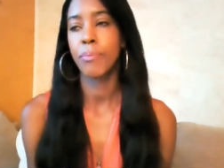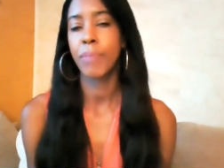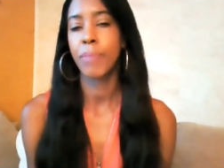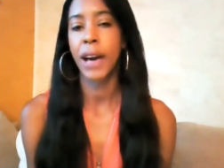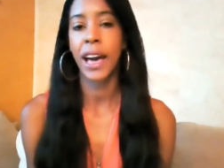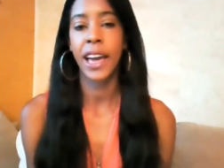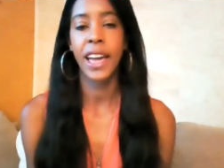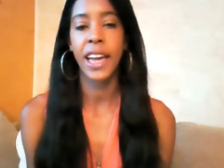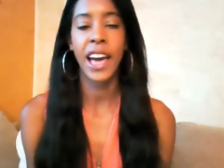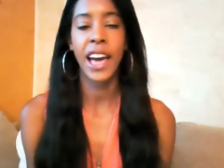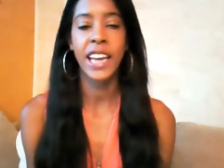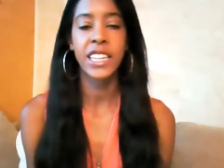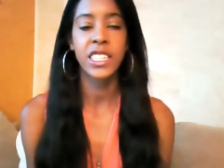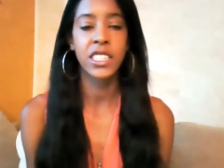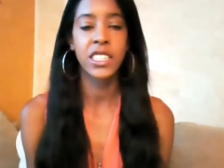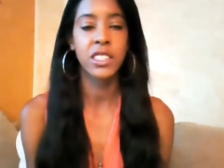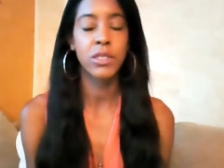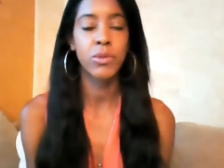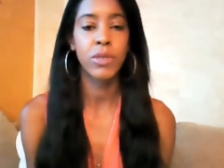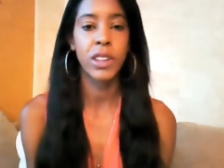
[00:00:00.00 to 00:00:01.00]
But I
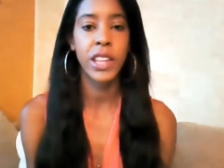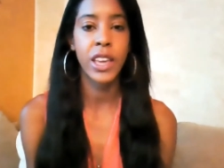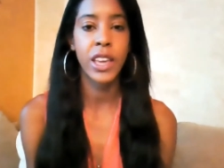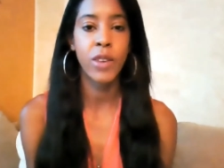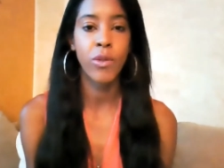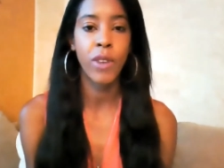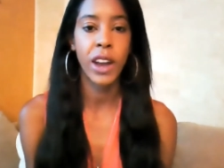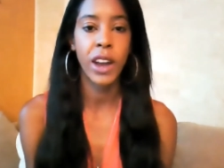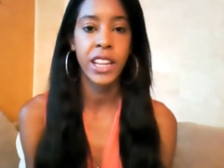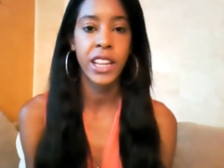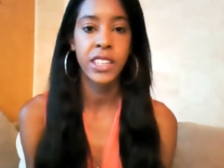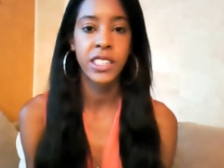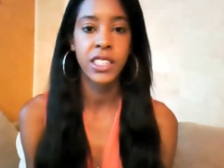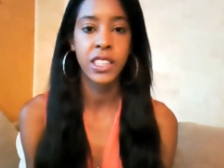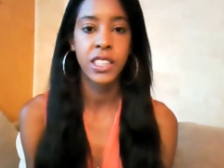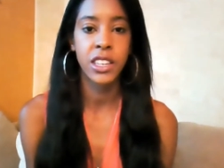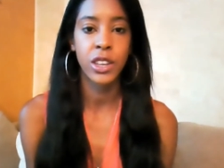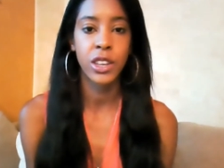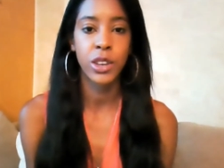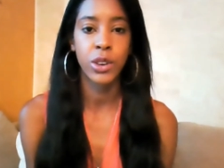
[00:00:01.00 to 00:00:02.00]
just really wanted
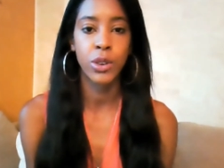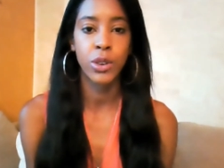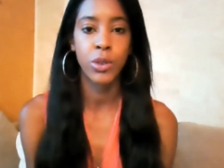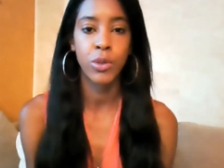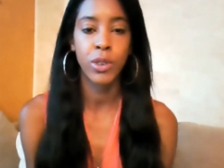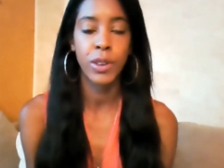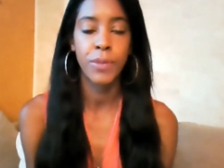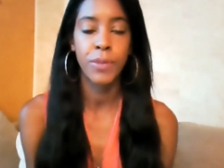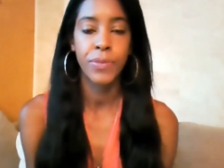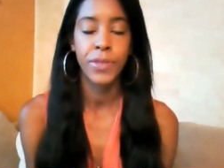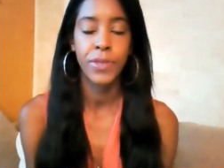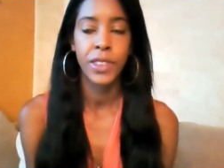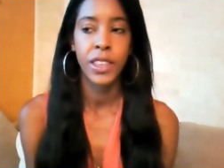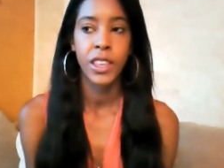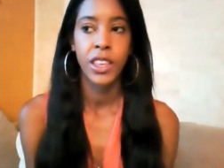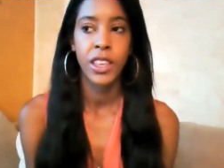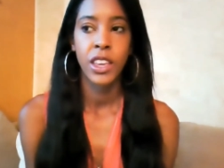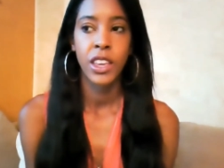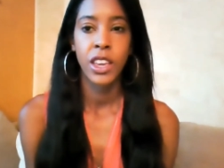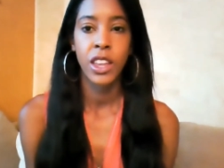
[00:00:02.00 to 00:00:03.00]
to,
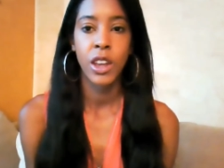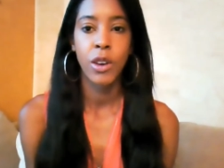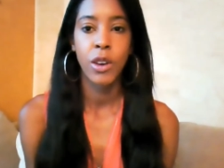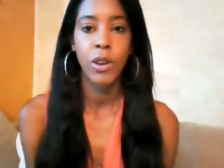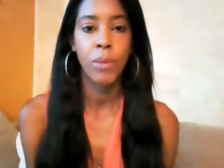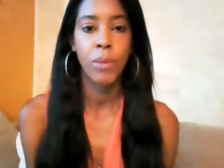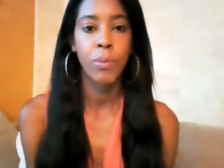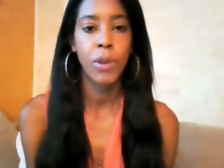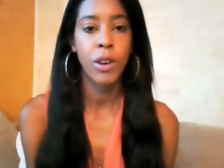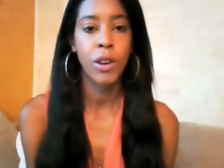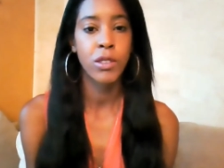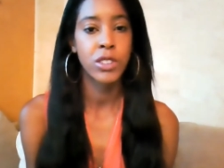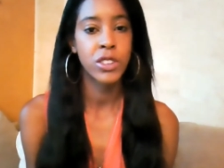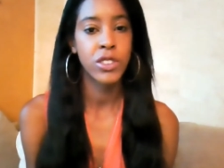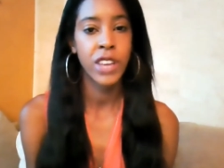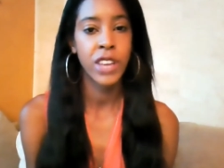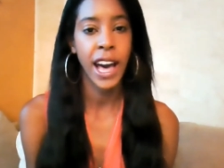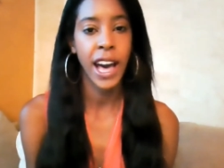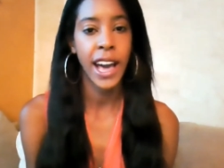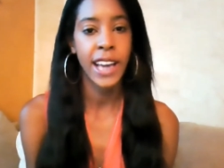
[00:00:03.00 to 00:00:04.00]

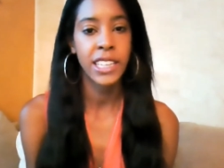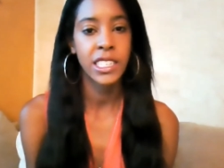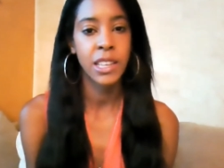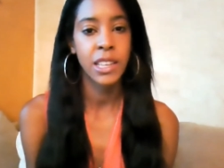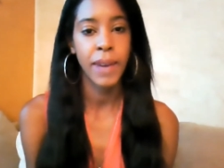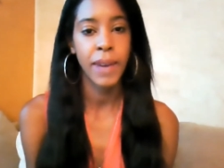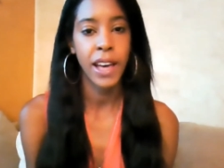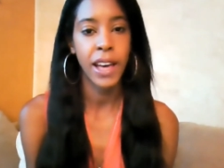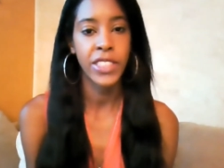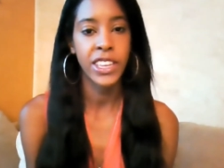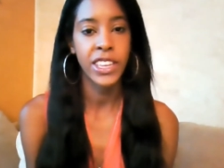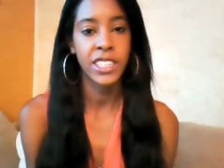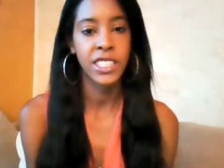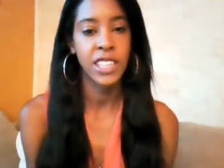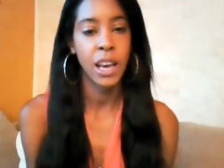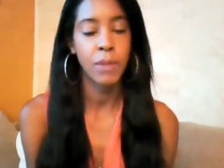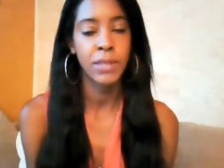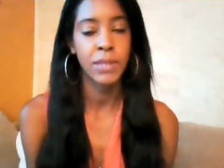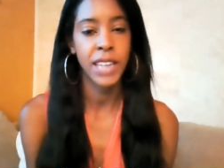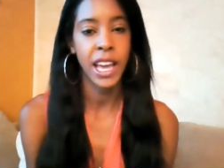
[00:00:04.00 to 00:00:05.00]
approach you guys about
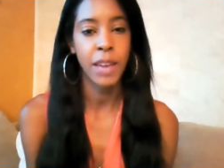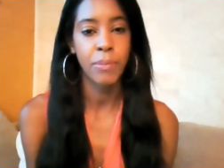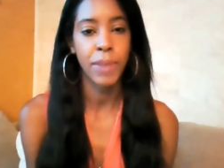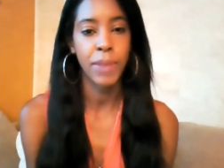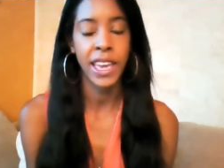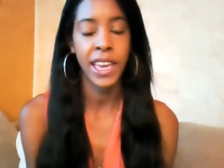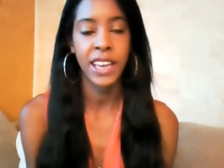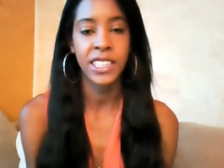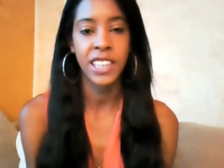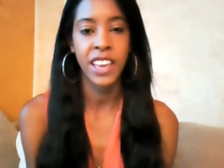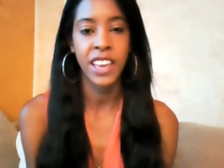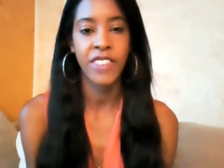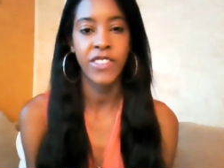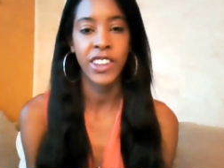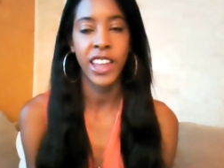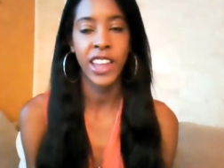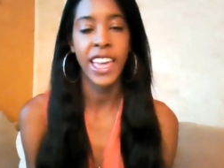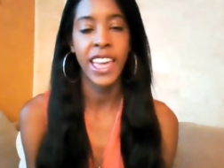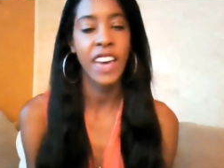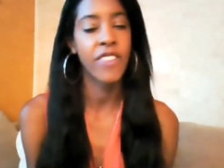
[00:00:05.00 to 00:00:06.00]
this subject, because I
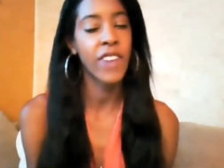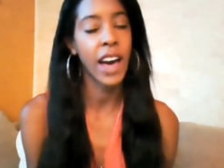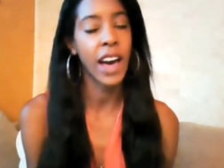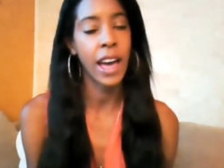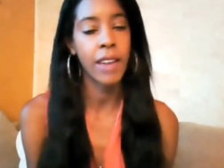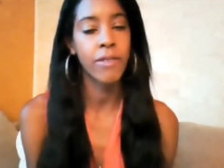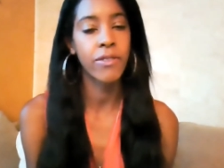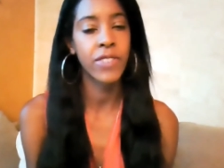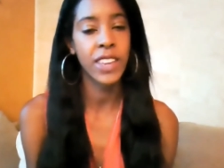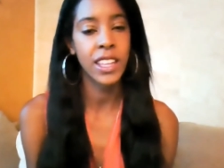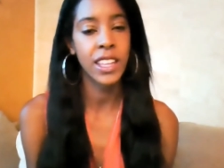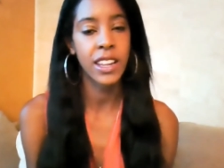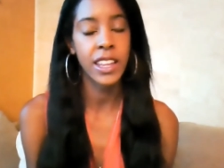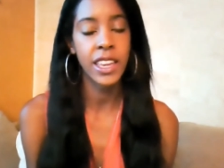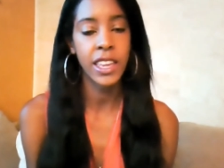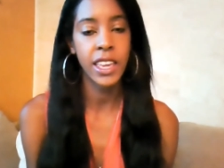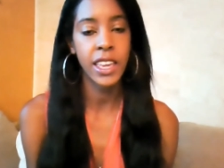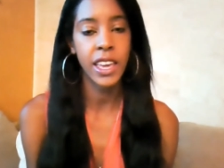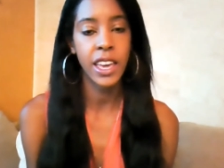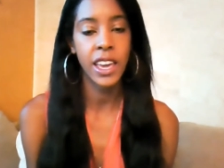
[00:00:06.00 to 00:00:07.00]
feel like if I'm
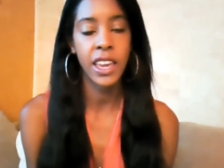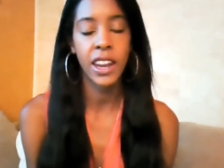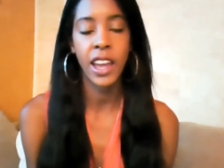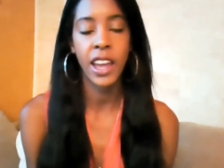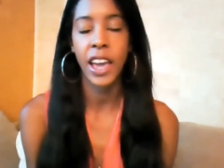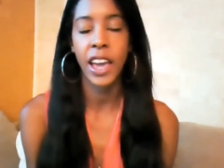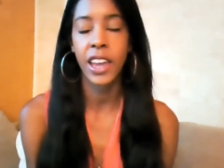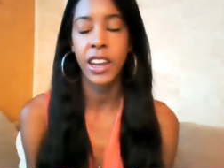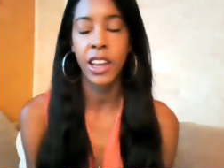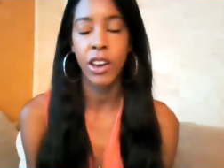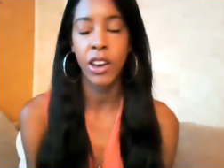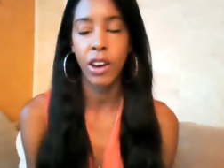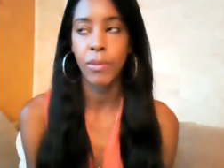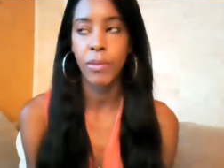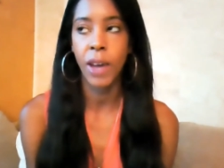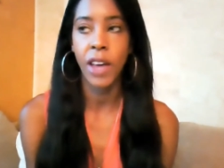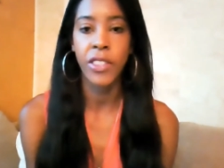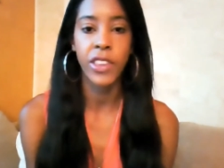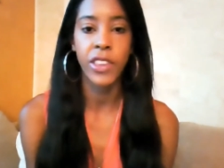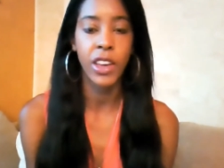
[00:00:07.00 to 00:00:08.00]
feeling it, I know
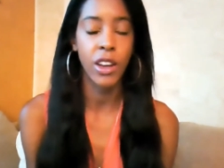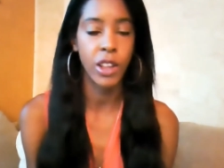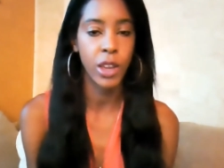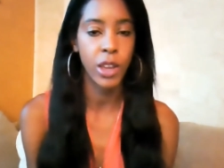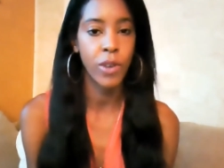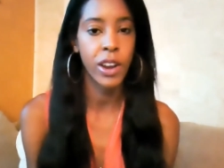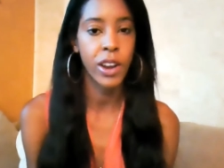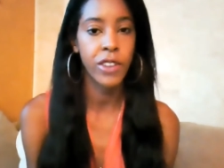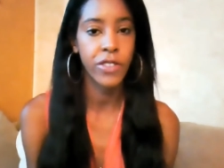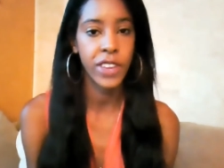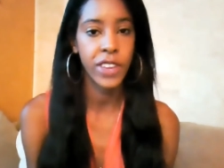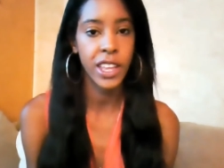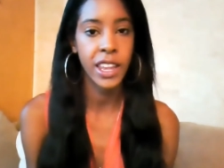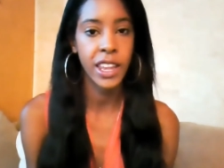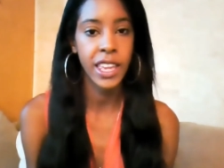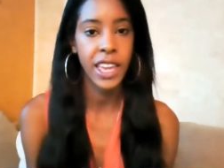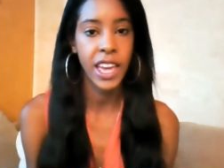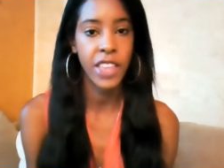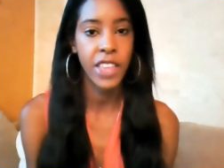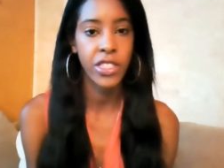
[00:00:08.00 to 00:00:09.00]
I'm not the only one
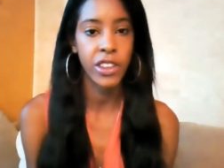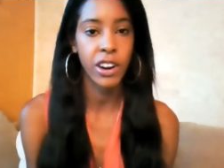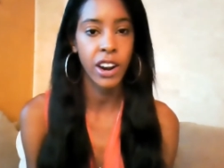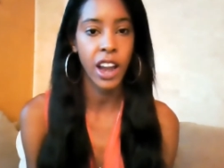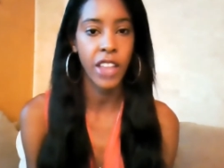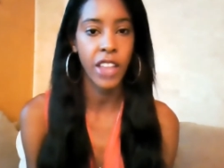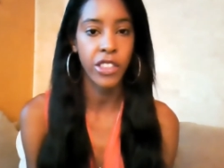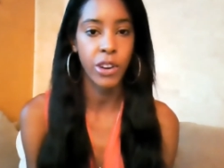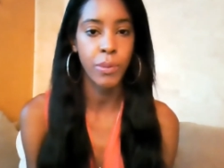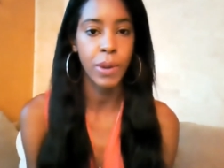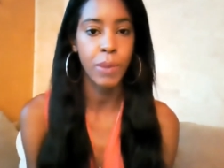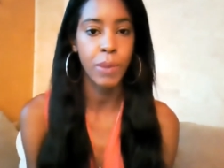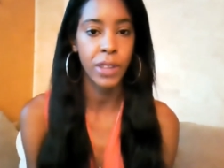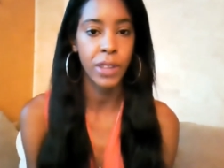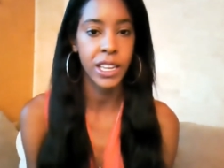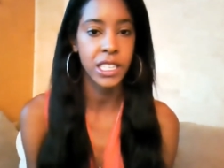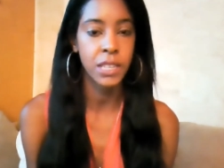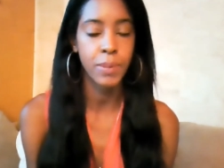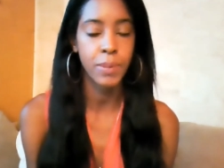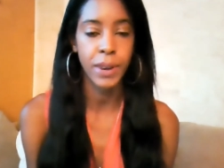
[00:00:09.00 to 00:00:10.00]
feeling it. There are other
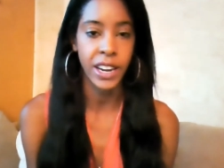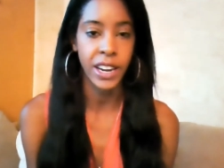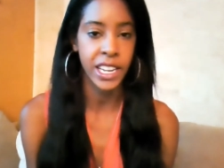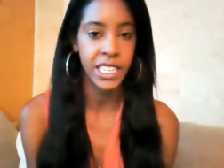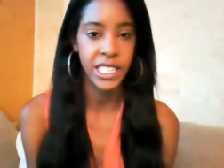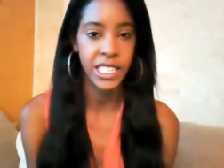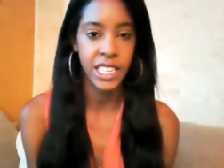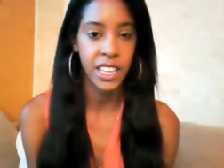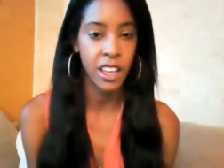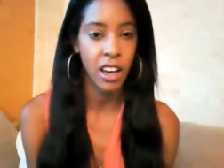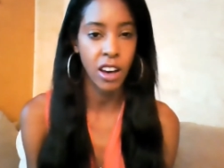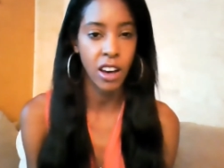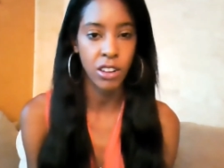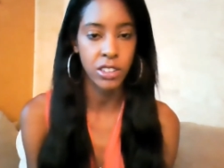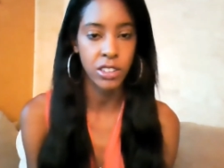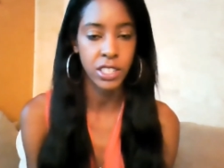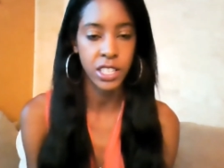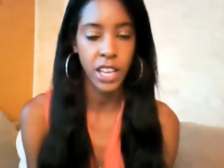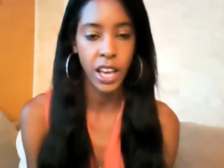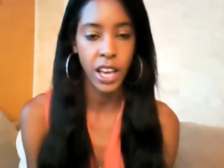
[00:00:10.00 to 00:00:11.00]
people experiencing it
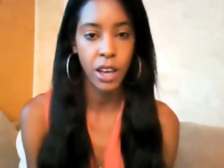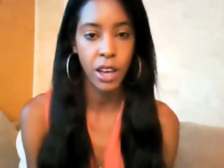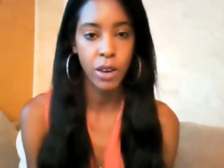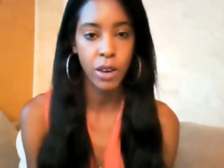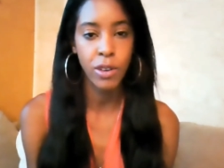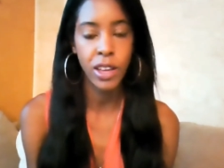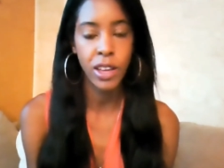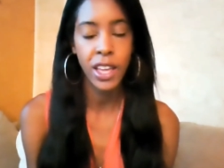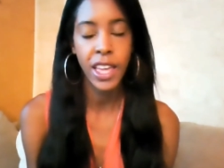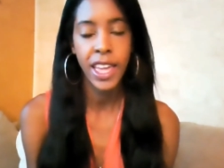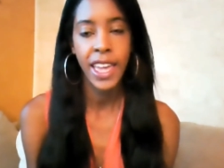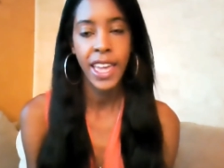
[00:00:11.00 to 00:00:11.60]
also.